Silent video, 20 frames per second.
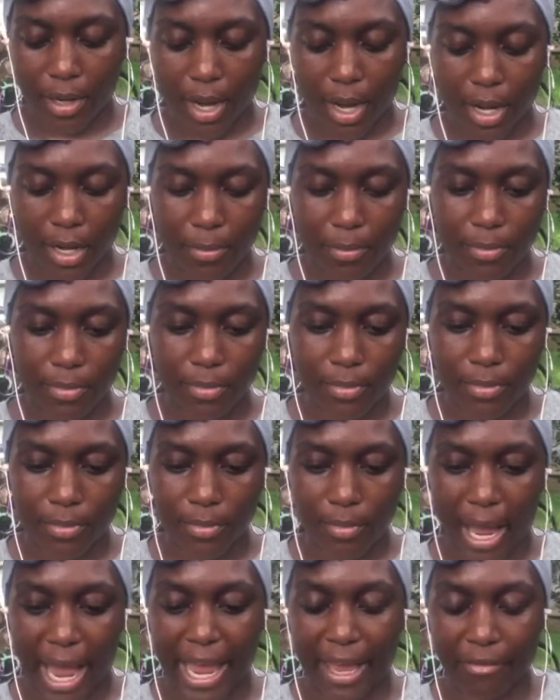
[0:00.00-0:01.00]

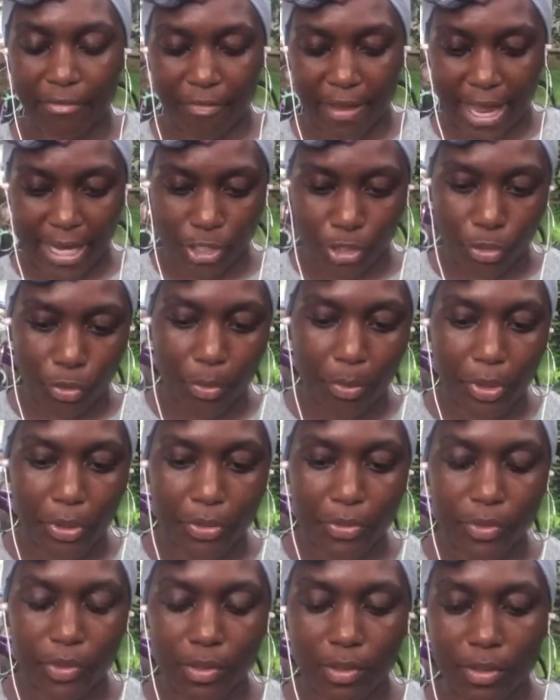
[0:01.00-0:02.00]
I had vaginal
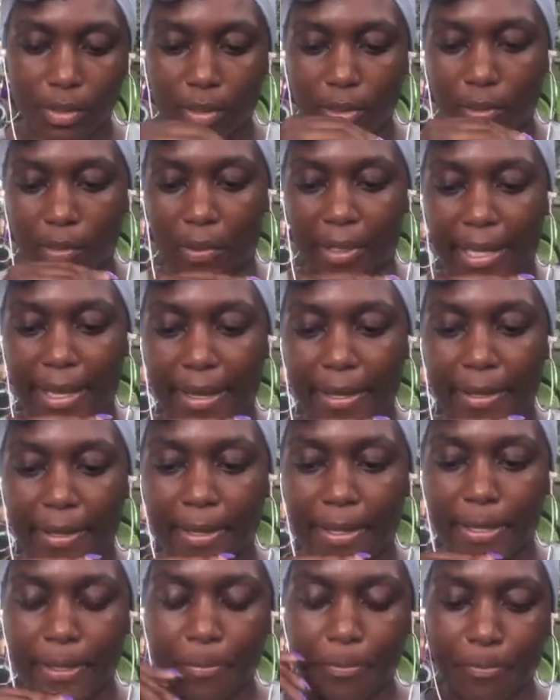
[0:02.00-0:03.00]
births, okay?
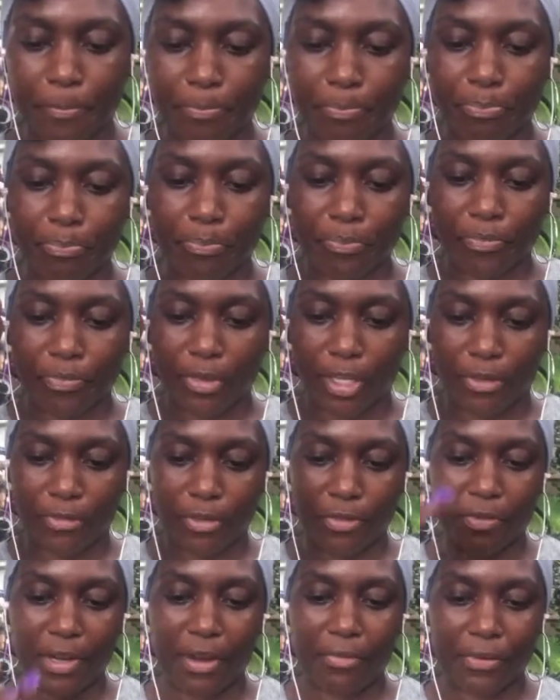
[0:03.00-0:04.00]
If
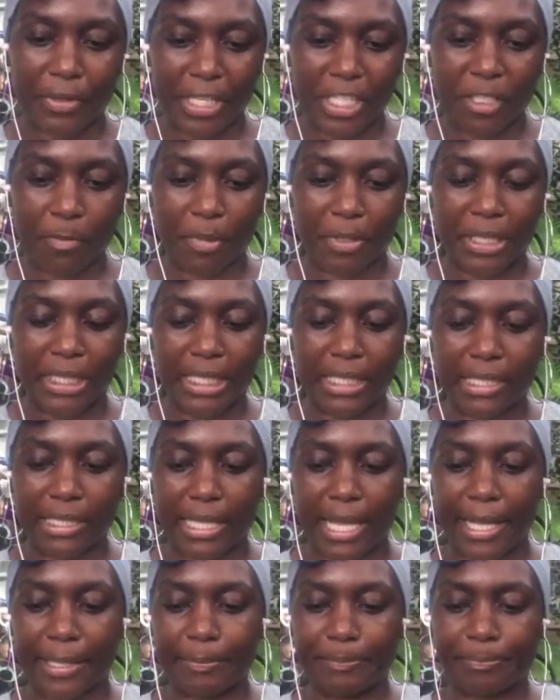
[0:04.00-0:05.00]
you've never experienced
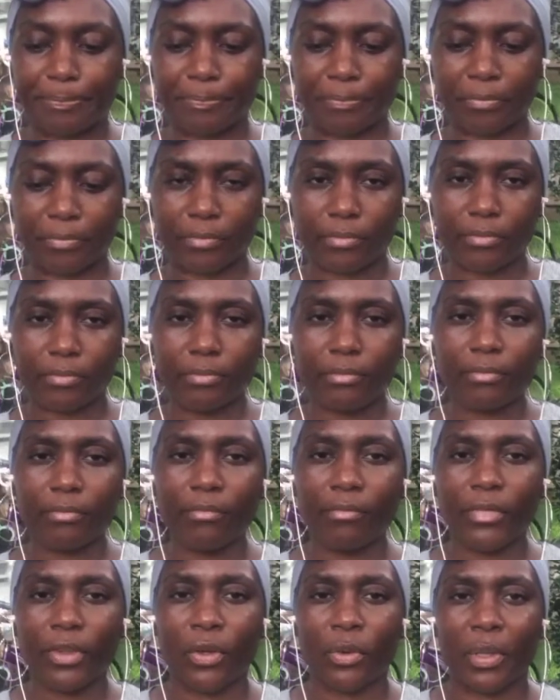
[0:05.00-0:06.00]
that,
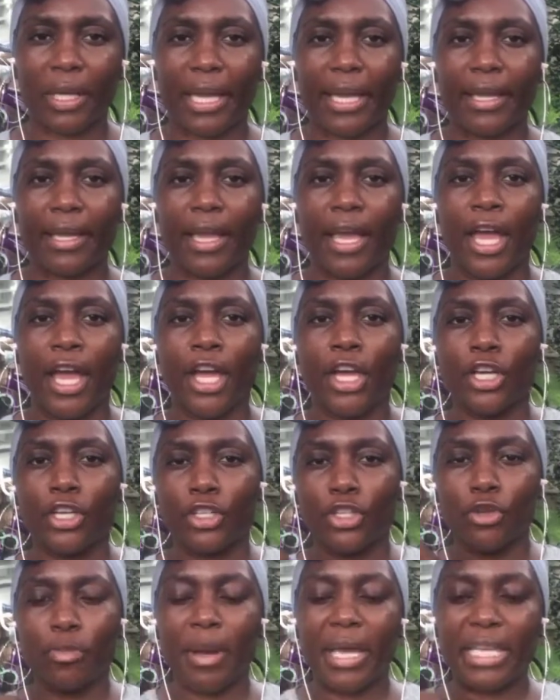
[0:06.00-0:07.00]
okay?
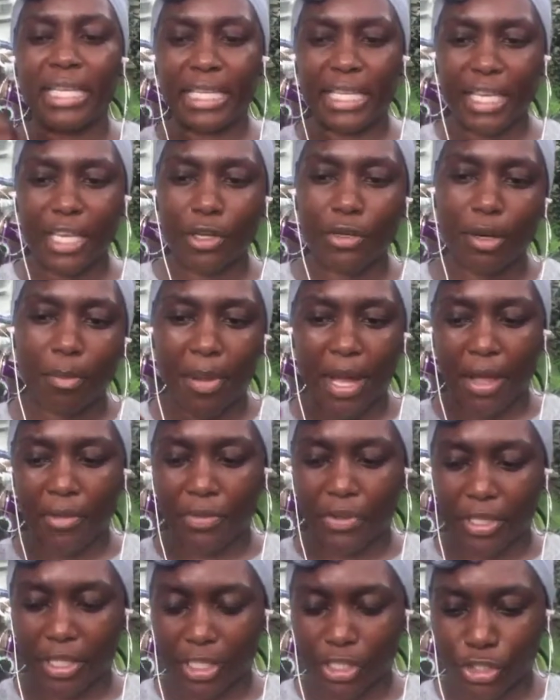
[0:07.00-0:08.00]
You may hear
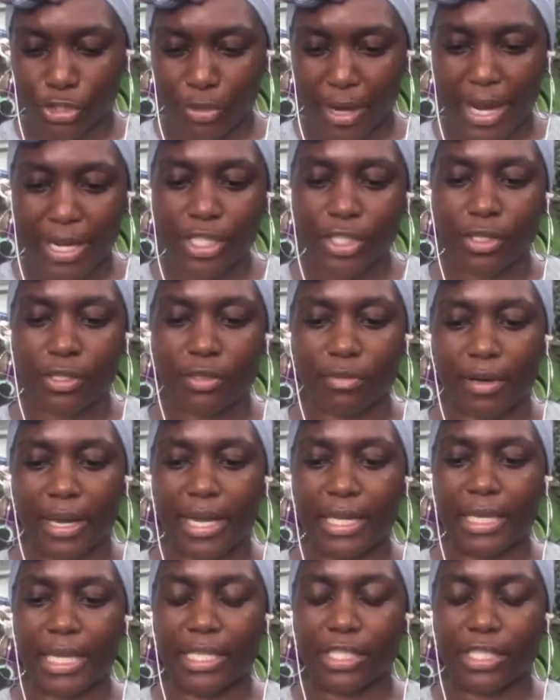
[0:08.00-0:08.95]
about the contractions, right?